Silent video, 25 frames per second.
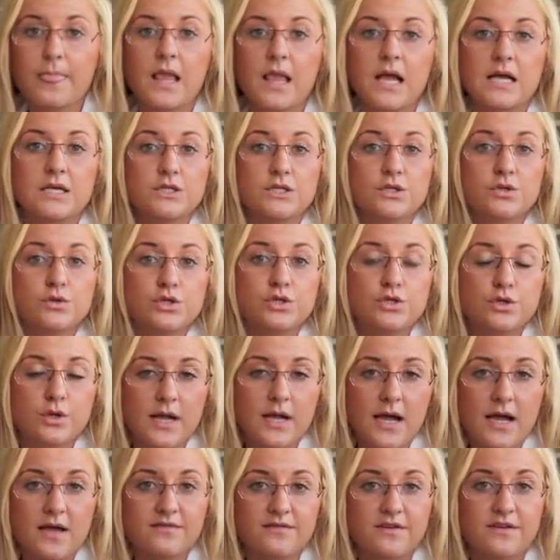As to
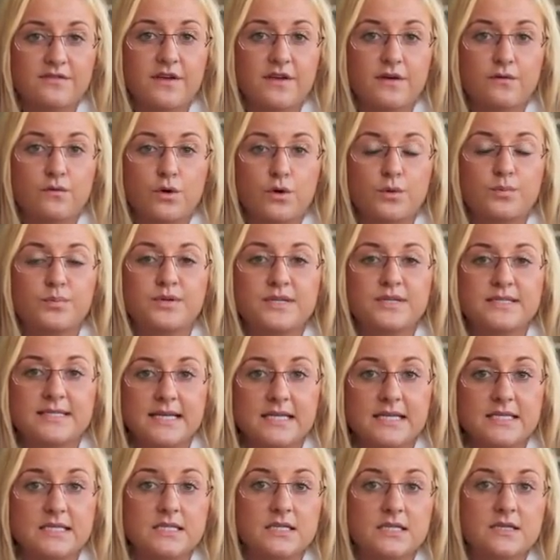July, when they were
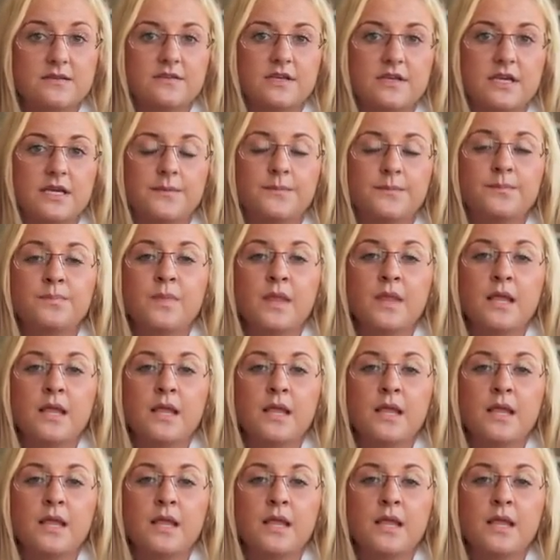presenting the